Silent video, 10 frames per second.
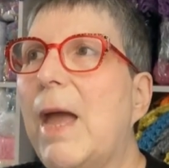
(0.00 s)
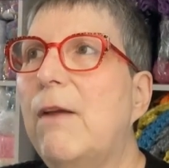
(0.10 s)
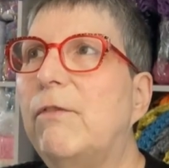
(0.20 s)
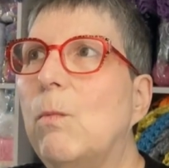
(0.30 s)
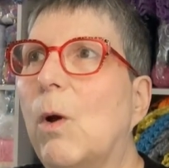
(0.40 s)

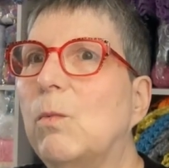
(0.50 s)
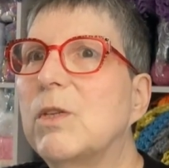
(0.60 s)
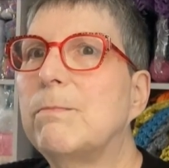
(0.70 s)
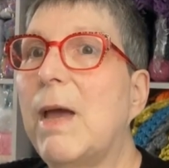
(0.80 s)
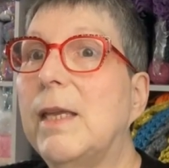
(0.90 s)
everyone
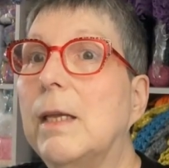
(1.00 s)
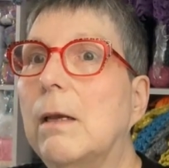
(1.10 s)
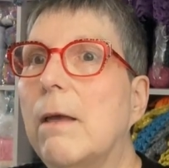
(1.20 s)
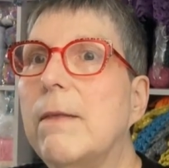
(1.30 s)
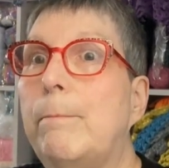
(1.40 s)
was making
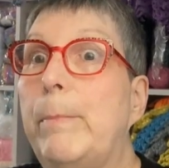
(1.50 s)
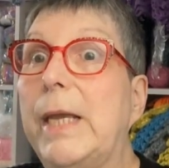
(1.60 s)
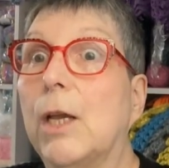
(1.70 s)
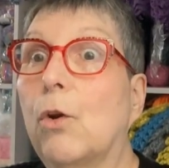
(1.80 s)
like the big